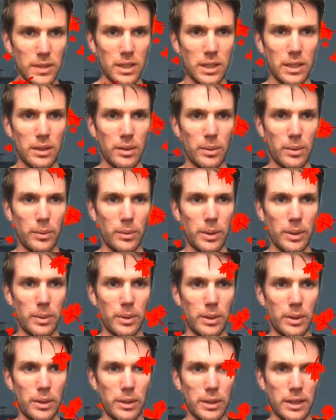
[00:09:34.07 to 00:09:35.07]
We
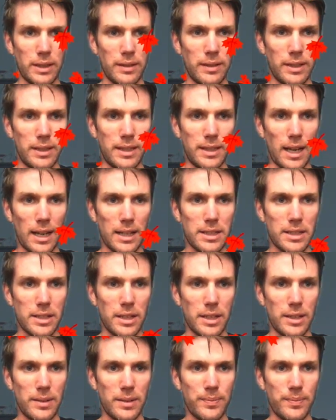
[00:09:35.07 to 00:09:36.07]
will give it a
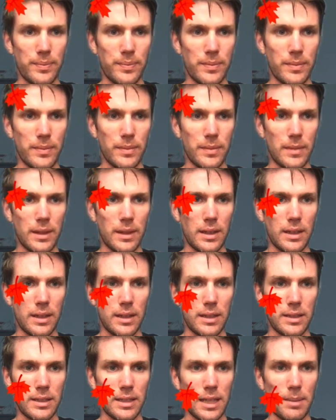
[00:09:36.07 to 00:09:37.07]
texture,
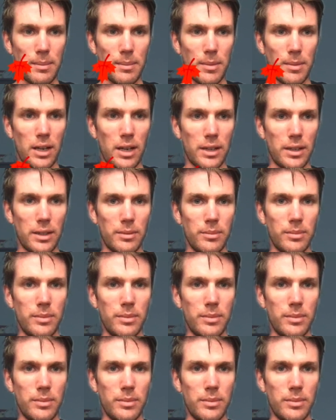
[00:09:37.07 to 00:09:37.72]
same autumn,